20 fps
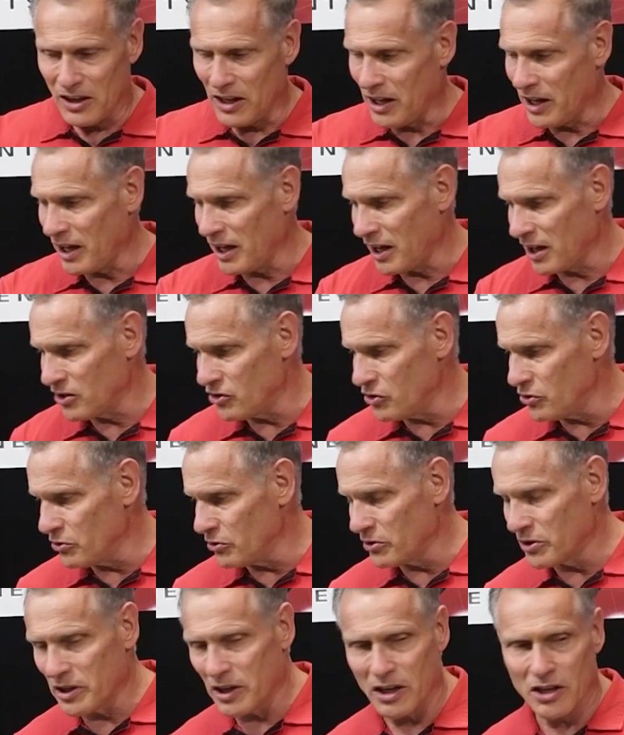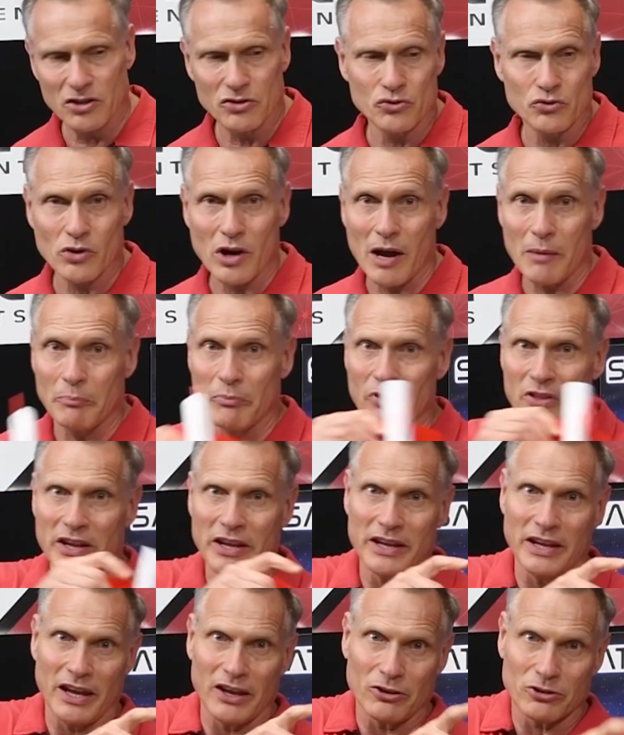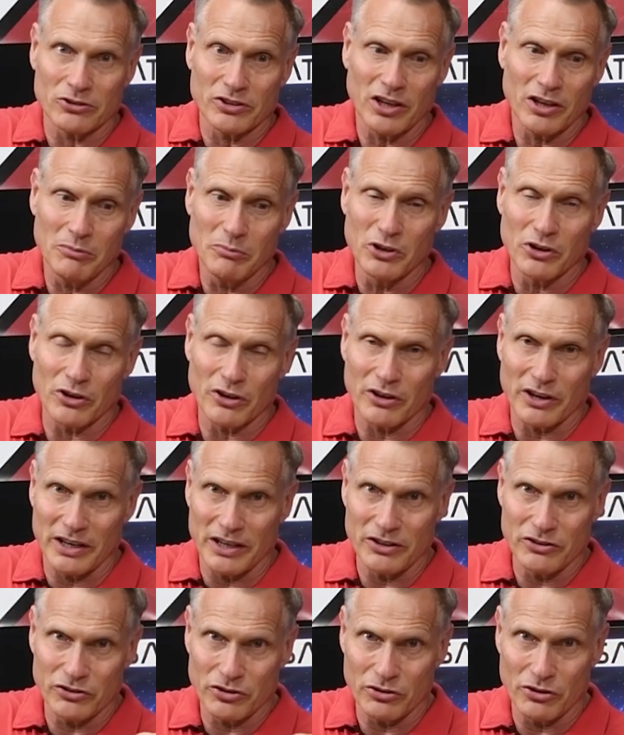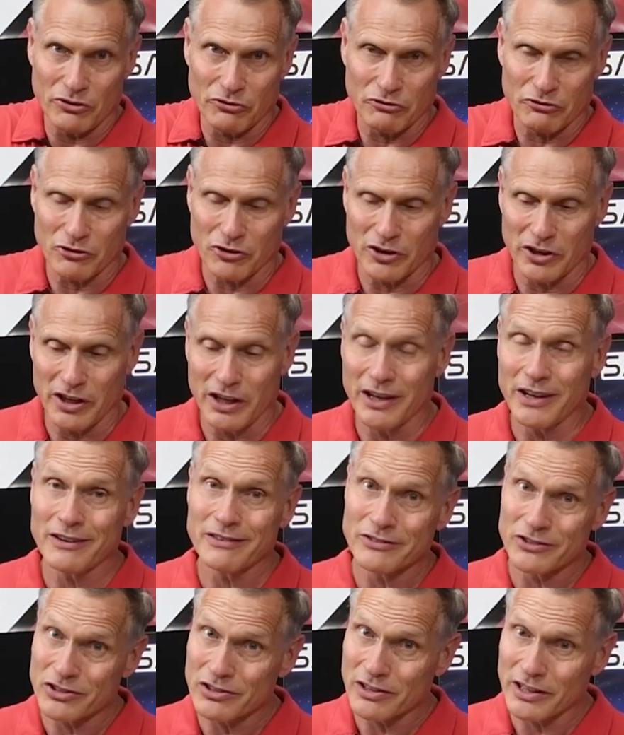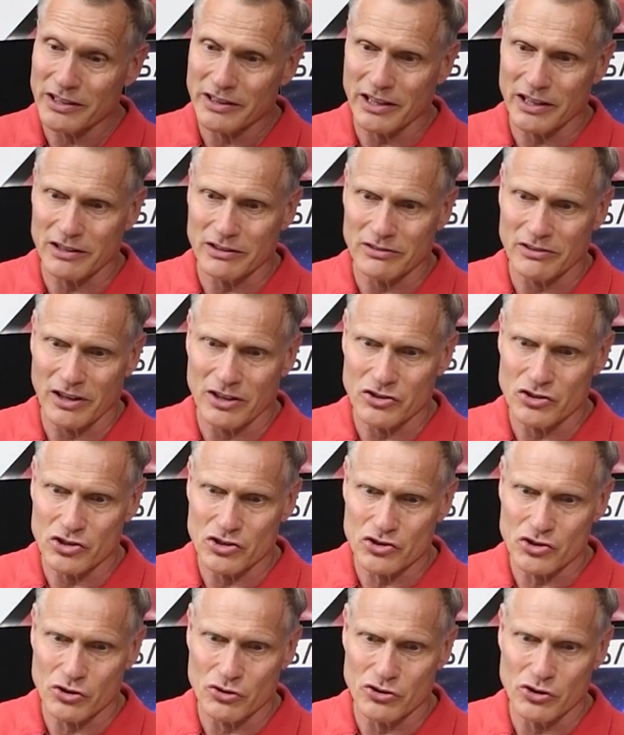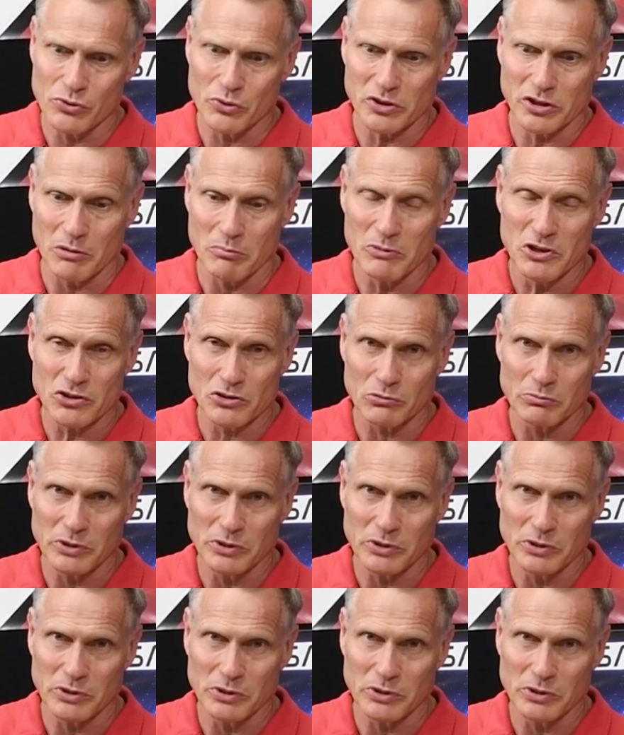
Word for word: and you can drop the altimeter into the front end, just like that I just showed you with the missile